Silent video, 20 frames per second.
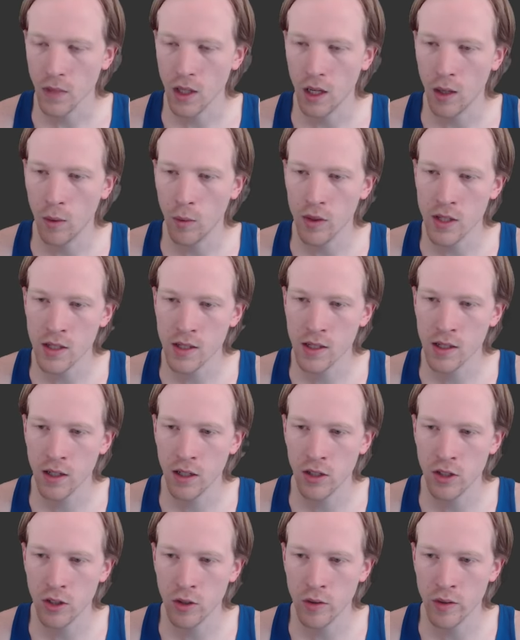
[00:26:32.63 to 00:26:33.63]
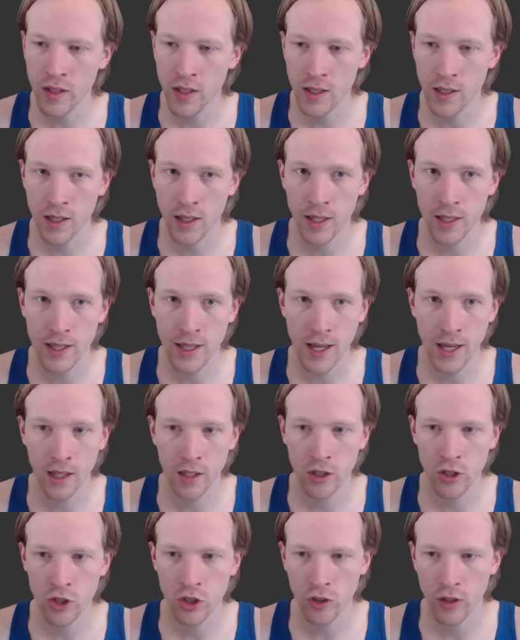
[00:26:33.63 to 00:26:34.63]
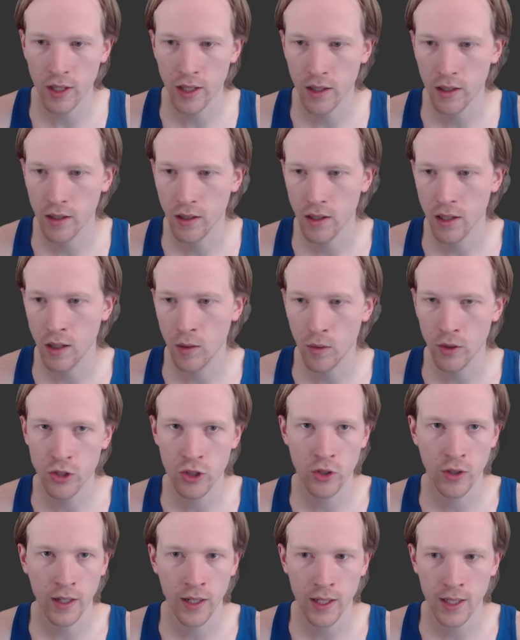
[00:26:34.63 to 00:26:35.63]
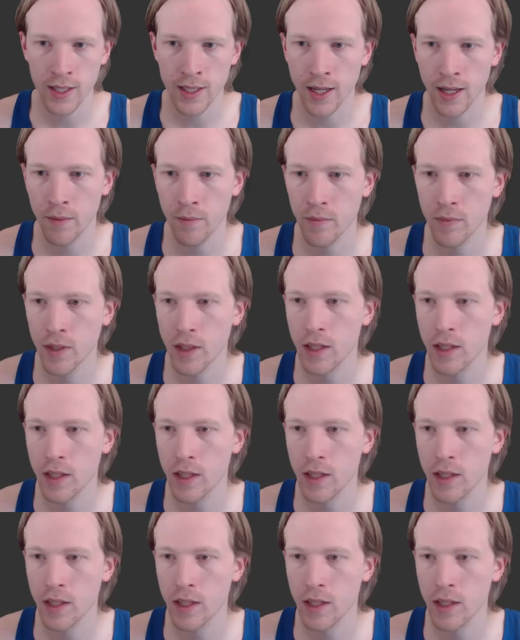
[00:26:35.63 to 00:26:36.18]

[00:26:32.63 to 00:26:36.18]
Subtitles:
What this is going to do is going to take in a string, one string at a time,